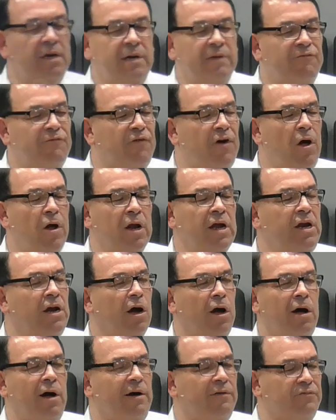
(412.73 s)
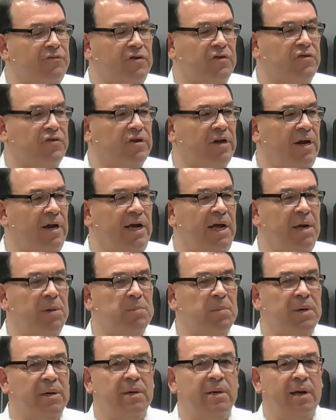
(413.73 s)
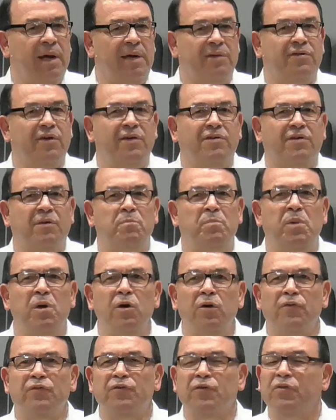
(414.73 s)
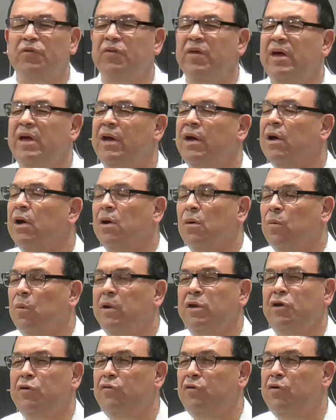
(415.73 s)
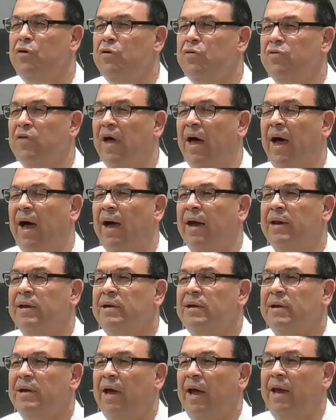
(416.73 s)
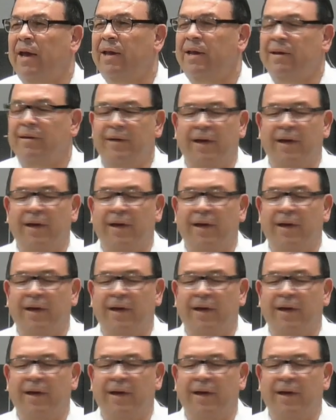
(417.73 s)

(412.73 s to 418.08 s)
falling off to sleep. It, it's a beautiful thing when you do that. And